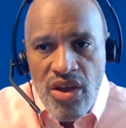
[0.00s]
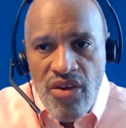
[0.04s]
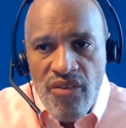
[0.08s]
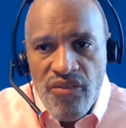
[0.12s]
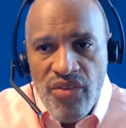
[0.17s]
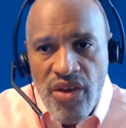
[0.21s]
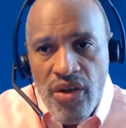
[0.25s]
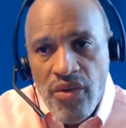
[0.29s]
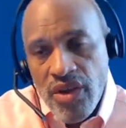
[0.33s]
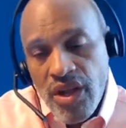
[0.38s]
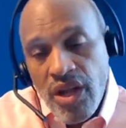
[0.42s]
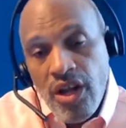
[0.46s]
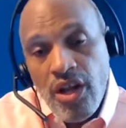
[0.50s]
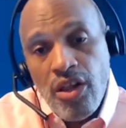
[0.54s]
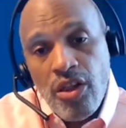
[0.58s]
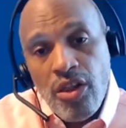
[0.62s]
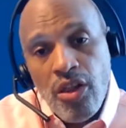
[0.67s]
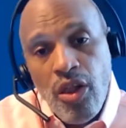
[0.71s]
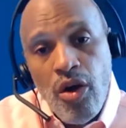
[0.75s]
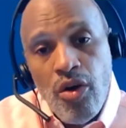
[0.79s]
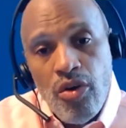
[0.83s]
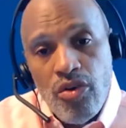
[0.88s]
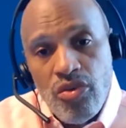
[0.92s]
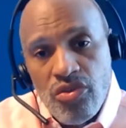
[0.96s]
very
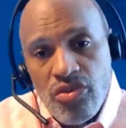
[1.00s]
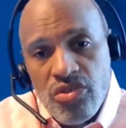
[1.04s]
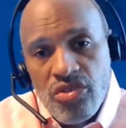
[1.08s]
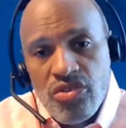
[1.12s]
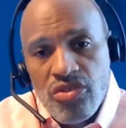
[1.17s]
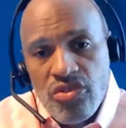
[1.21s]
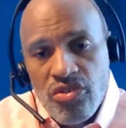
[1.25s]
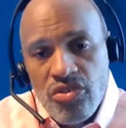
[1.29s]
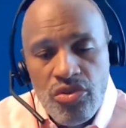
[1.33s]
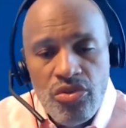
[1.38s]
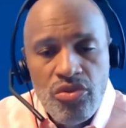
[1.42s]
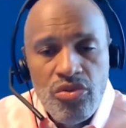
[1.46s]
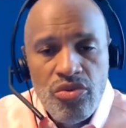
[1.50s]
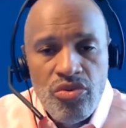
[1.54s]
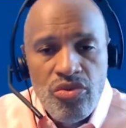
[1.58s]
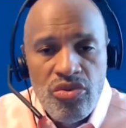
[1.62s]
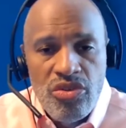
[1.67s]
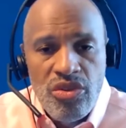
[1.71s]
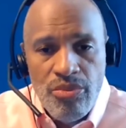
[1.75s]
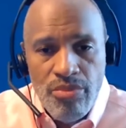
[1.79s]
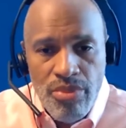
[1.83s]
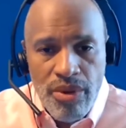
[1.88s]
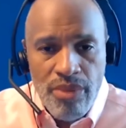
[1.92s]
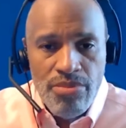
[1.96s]
close to
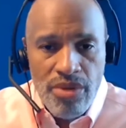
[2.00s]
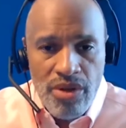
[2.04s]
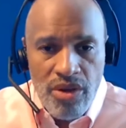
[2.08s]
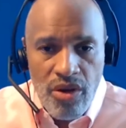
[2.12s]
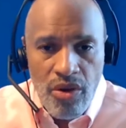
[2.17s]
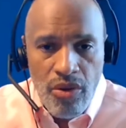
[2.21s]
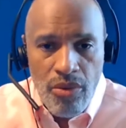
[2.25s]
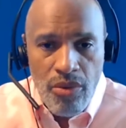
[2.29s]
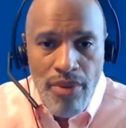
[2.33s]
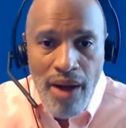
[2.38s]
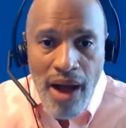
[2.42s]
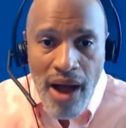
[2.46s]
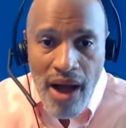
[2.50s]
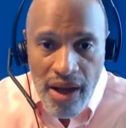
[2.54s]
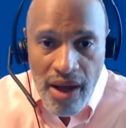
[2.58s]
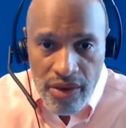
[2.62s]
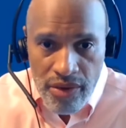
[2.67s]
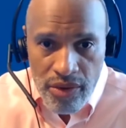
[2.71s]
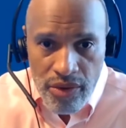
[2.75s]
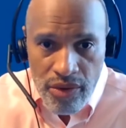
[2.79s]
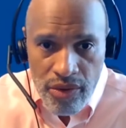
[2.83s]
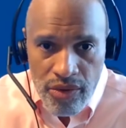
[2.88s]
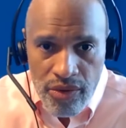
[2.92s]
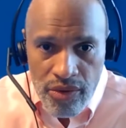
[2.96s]
the biblical
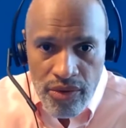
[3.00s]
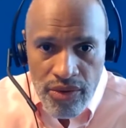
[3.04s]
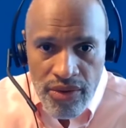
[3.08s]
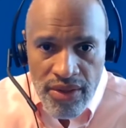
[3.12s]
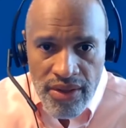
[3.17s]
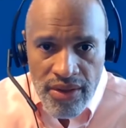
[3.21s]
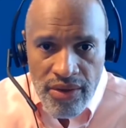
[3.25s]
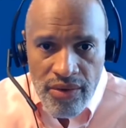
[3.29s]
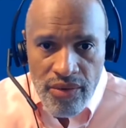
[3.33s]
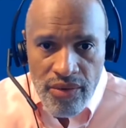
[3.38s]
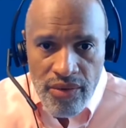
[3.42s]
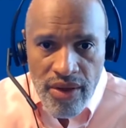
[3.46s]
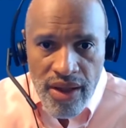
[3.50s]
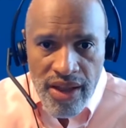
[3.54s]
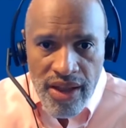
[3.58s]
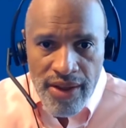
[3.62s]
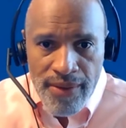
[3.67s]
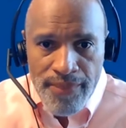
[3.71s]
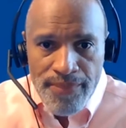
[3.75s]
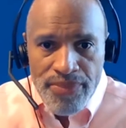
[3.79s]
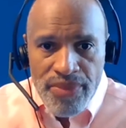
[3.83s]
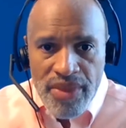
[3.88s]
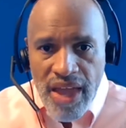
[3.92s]
model, right?